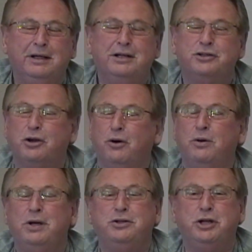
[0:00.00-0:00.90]

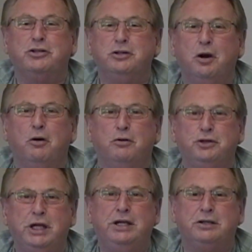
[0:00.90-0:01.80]
so just know
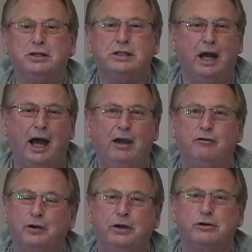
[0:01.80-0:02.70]
Jesus died
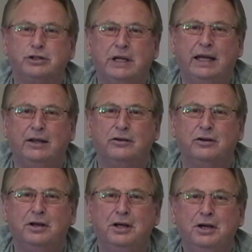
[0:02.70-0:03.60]
for your sins
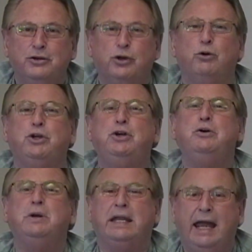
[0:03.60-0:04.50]
so
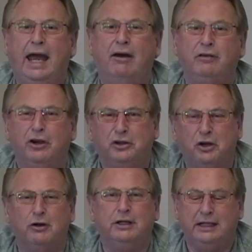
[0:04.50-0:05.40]
you can have
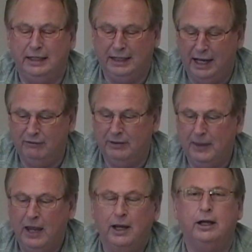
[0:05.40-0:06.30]
eternity in heaven.
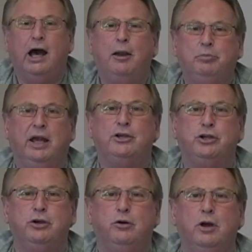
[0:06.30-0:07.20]
God
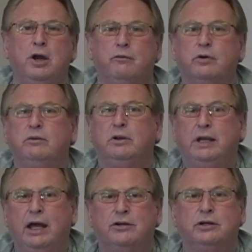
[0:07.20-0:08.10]
bless you from the
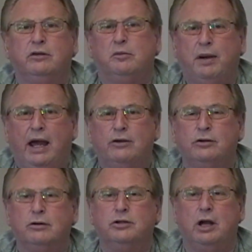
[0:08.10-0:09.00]
desk of the
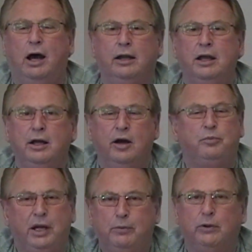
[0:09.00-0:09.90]
Pastor Scott of
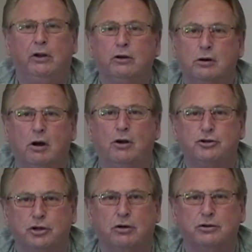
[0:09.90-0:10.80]
People of the Cross
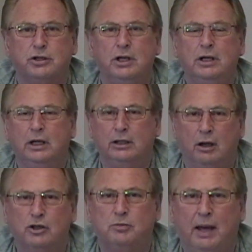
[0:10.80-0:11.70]
Church in
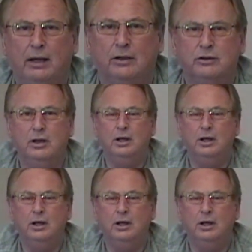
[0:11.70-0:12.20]
Los Banos.